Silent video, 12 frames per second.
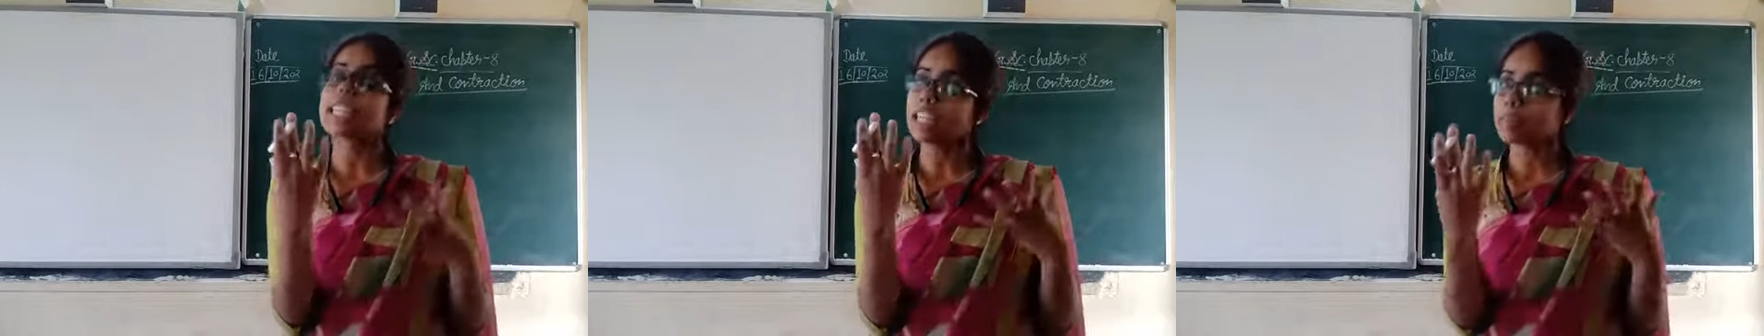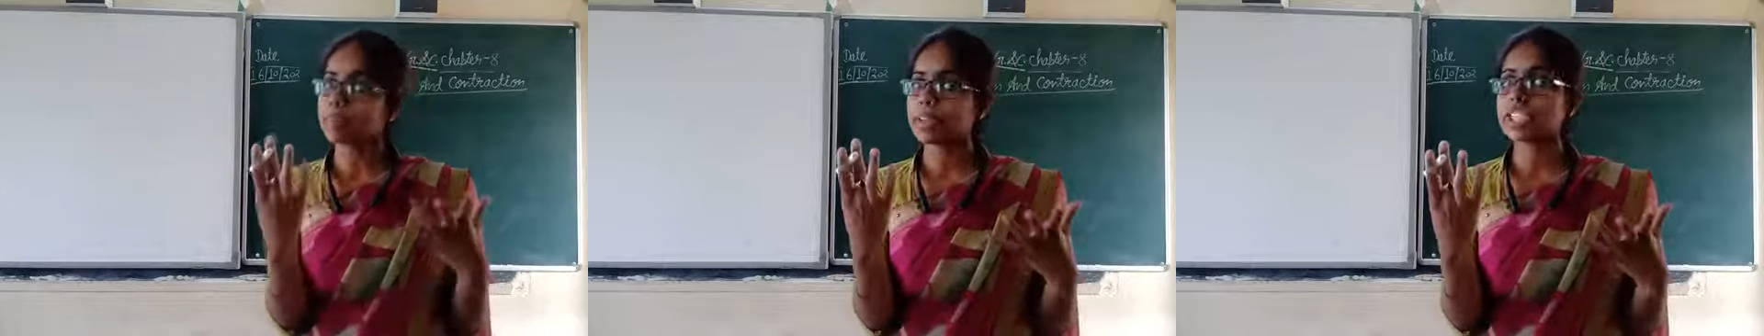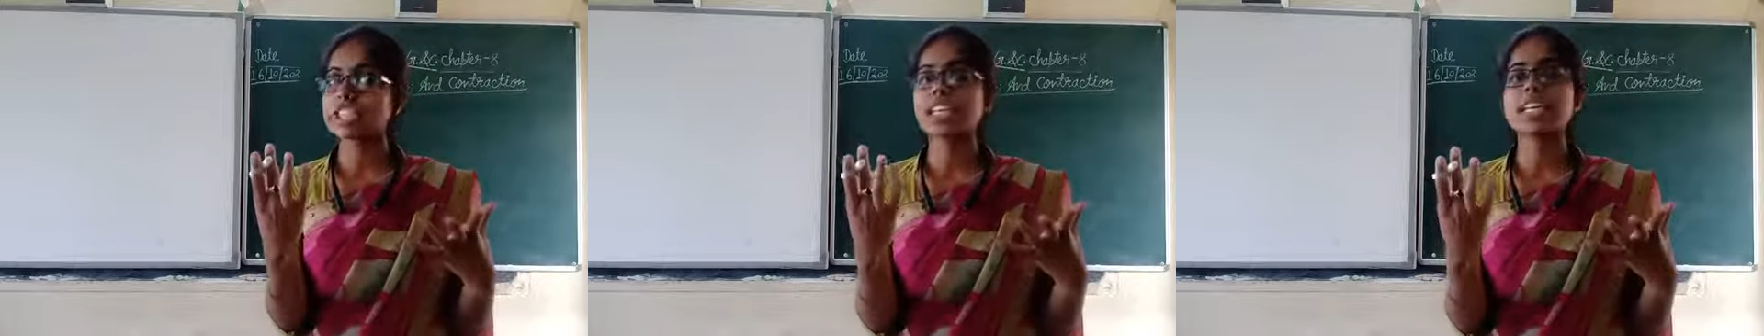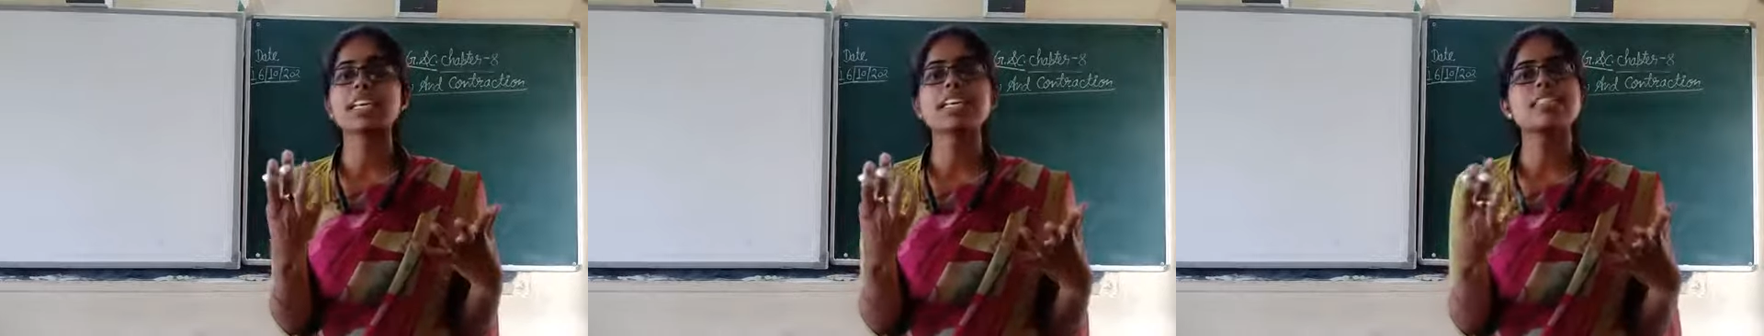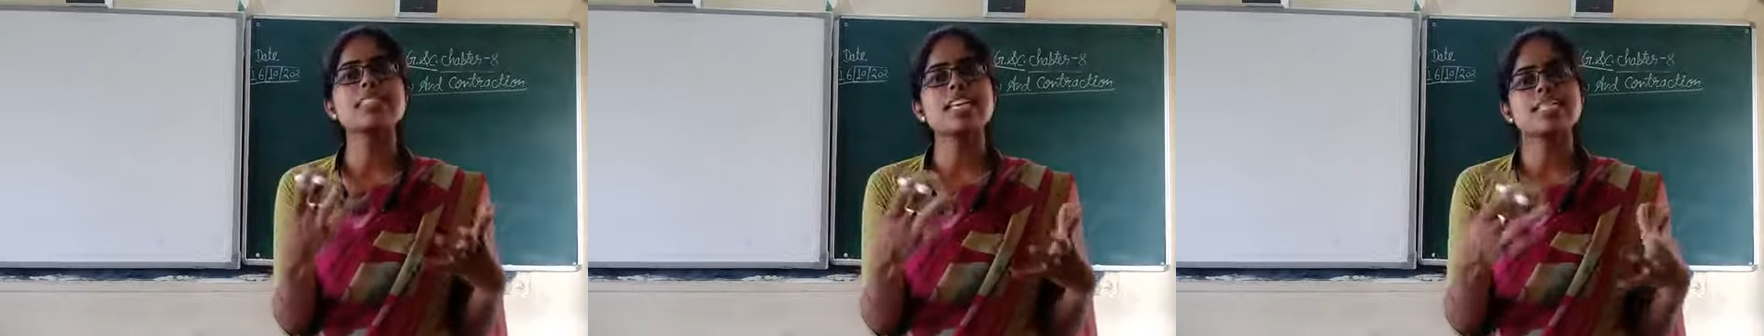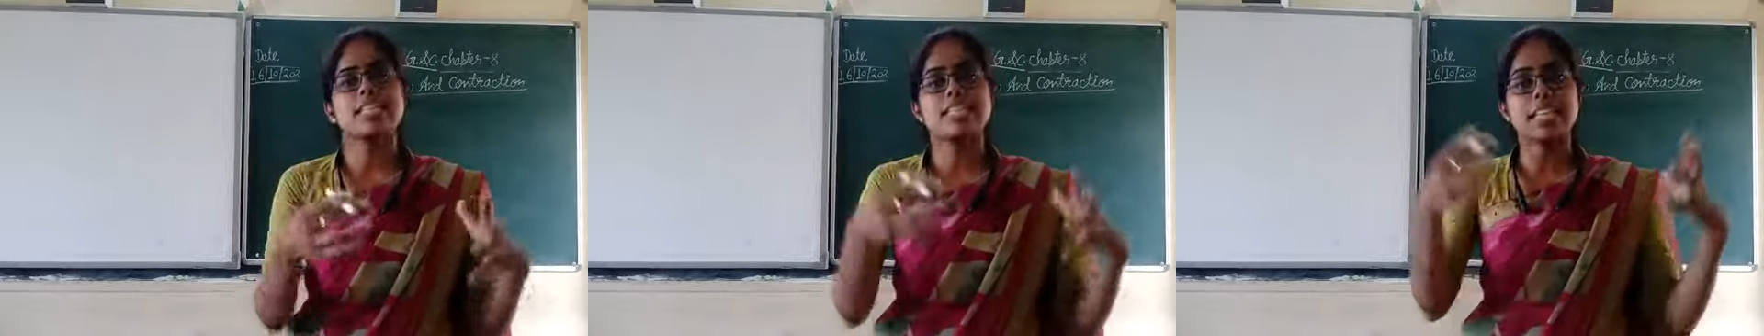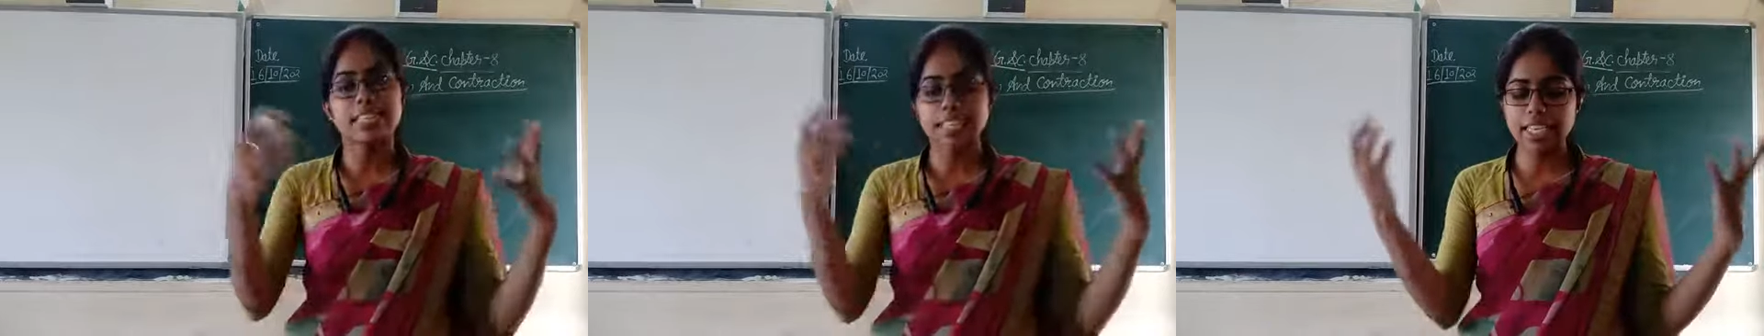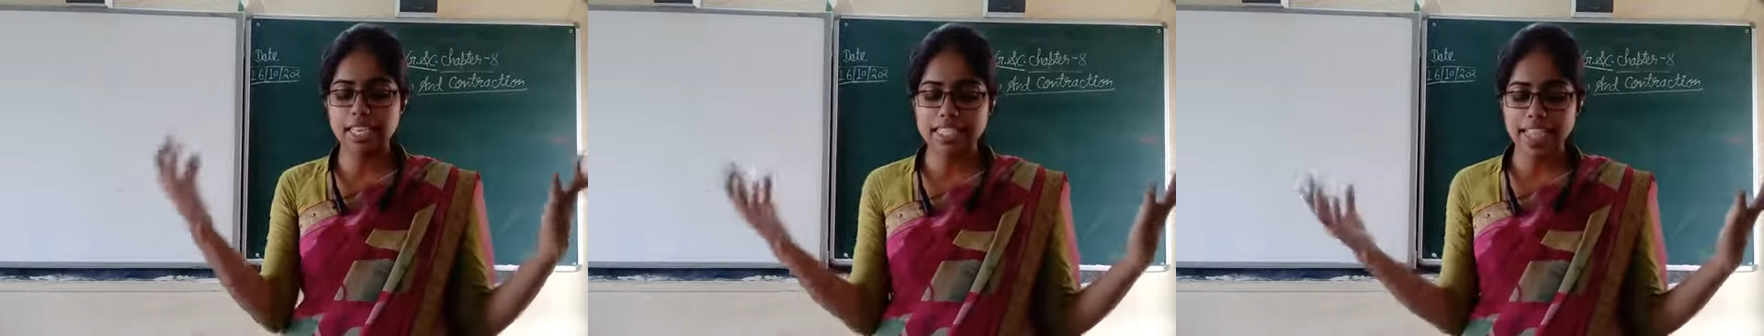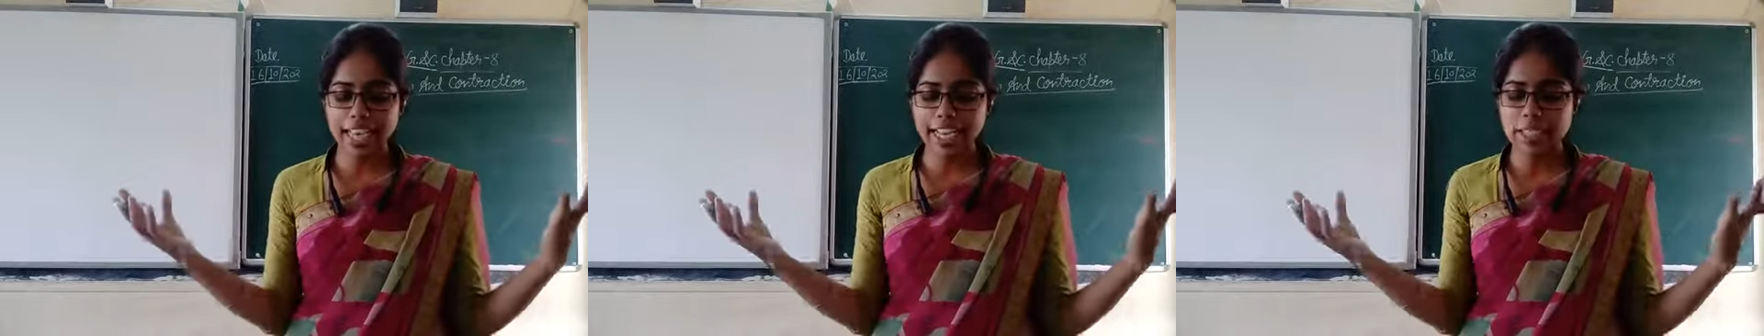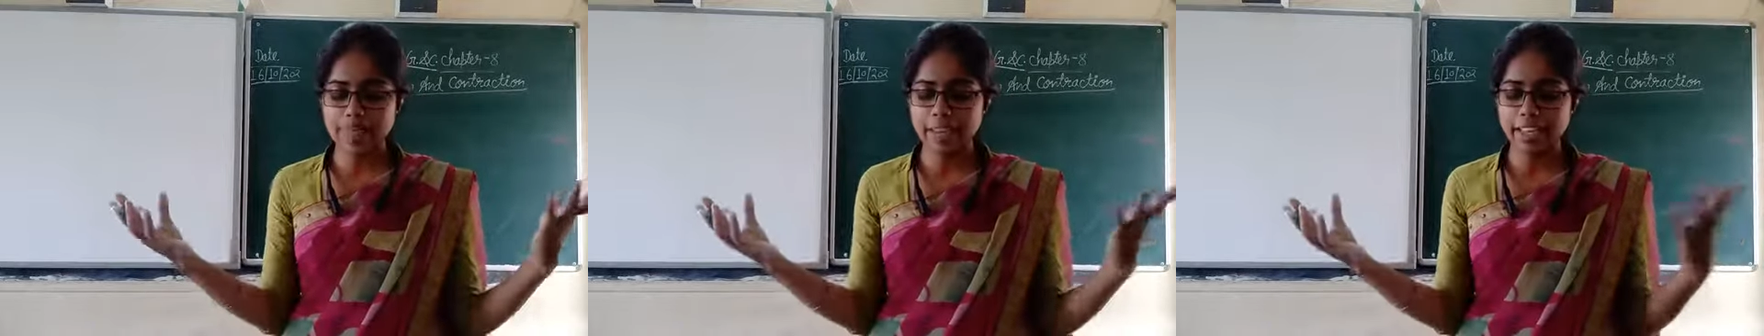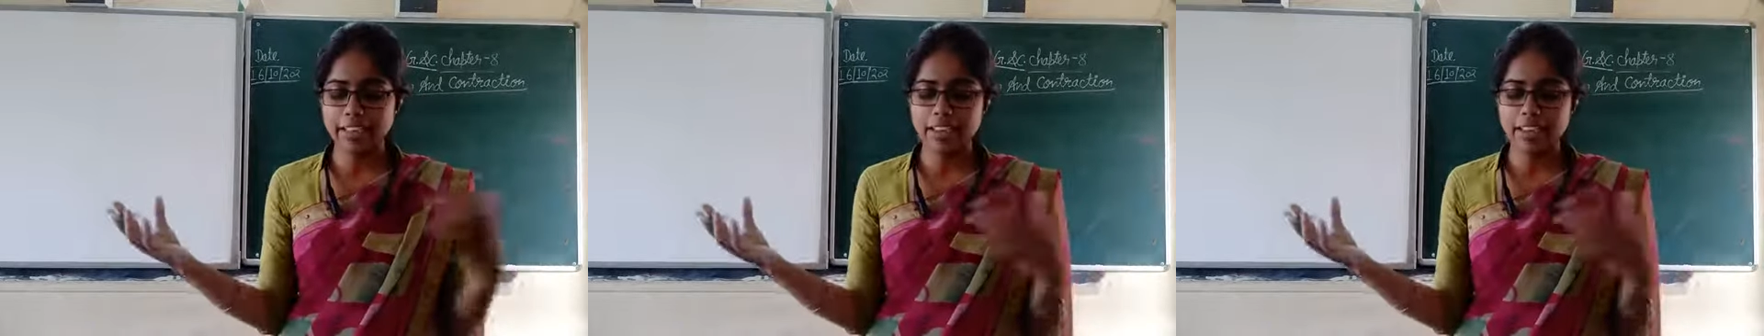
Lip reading: the temperature increases and the things expand.